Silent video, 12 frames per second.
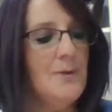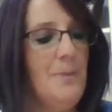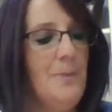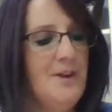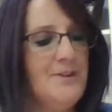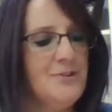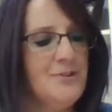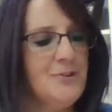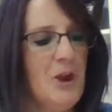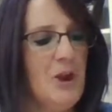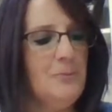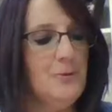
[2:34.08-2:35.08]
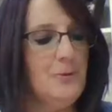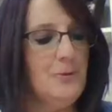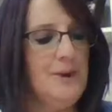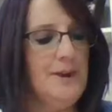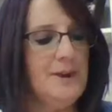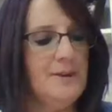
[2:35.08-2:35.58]
The page is striped with
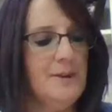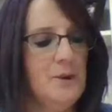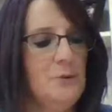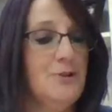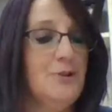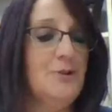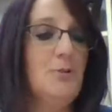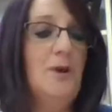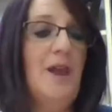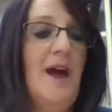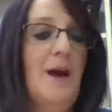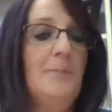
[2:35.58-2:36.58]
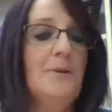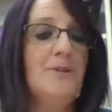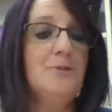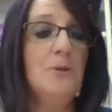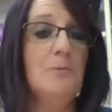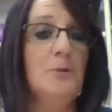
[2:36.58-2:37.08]
green, which is what
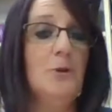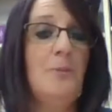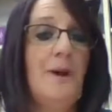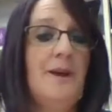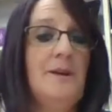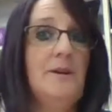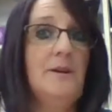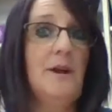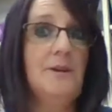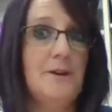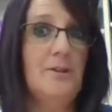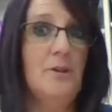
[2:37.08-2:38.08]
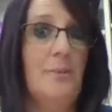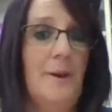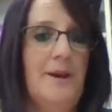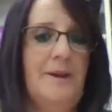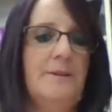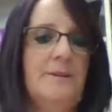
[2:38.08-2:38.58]
happens when blue paint and yellow
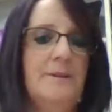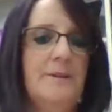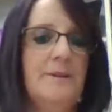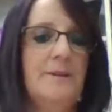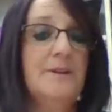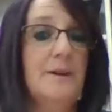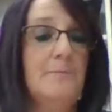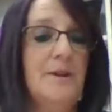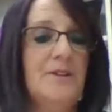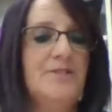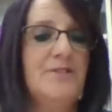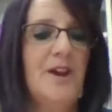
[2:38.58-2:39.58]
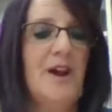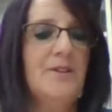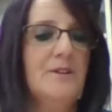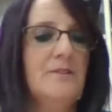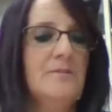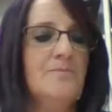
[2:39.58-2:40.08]
paint get mixed
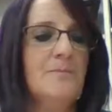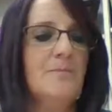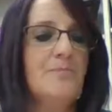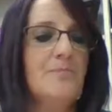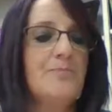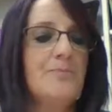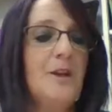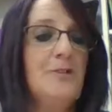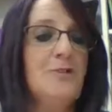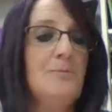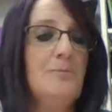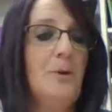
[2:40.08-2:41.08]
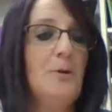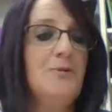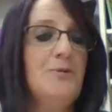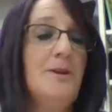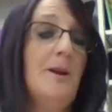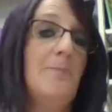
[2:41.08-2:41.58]
together. It's
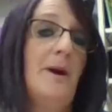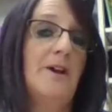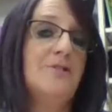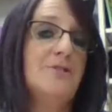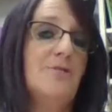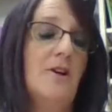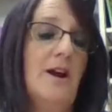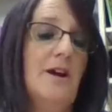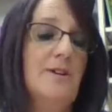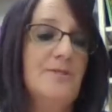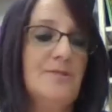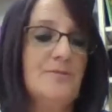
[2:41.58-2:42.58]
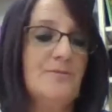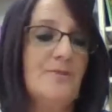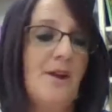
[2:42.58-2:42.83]
supposed to be a patch of grass.